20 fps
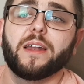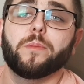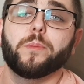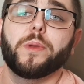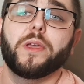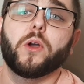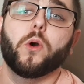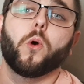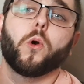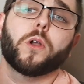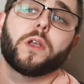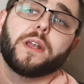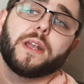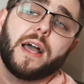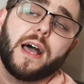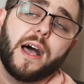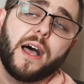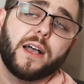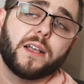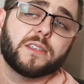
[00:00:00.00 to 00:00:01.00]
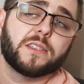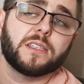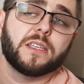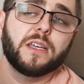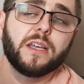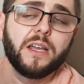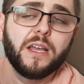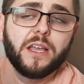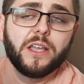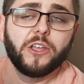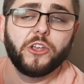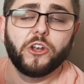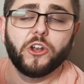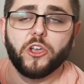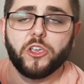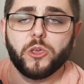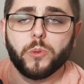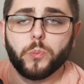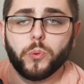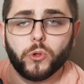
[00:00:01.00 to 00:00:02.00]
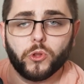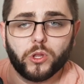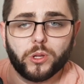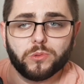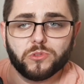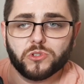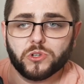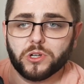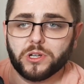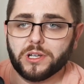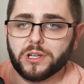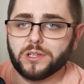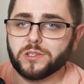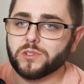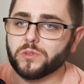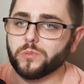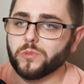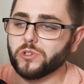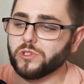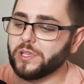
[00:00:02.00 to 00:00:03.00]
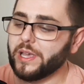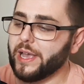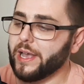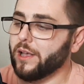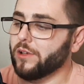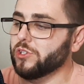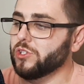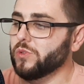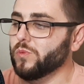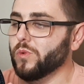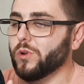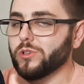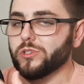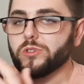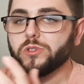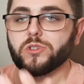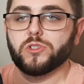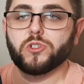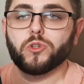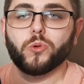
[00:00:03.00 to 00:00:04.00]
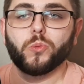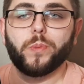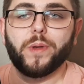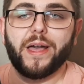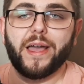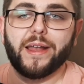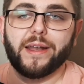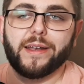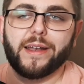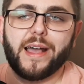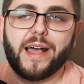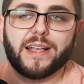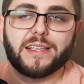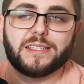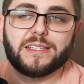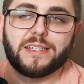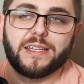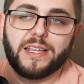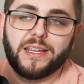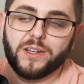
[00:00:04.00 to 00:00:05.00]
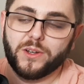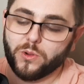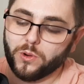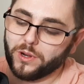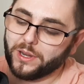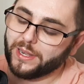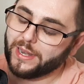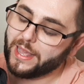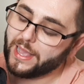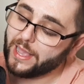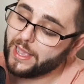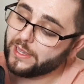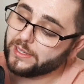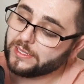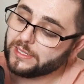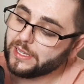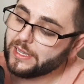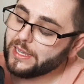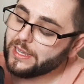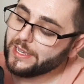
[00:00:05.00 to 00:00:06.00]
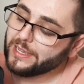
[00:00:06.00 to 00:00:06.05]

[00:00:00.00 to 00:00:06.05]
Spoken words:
and be organized. You pull up to a customer's house, you want your tool bag nice and neat and organized.